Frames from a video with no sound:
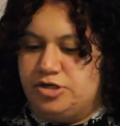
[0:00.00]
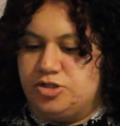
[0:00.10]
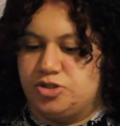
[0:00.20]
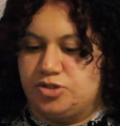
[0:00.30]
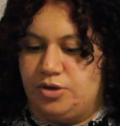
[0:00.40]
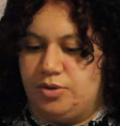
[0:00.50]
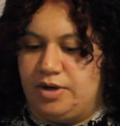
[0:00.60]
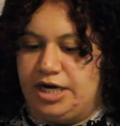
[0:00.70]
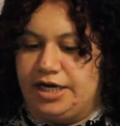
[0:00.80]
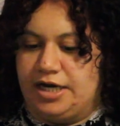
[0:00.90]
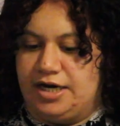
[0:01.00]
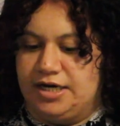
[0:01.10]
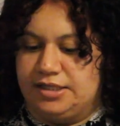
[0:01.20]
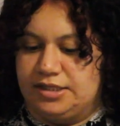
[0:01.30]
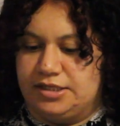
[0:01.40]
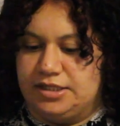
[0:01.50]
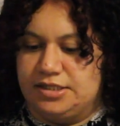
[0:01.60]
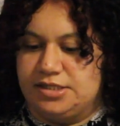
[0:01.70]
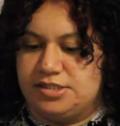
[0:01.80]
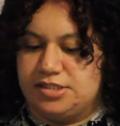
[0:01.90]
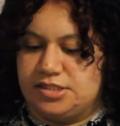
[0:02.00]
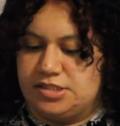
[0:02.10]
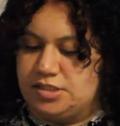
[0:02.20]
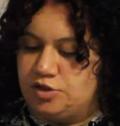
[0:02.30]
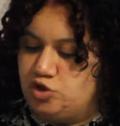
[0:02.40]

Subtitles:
So I got this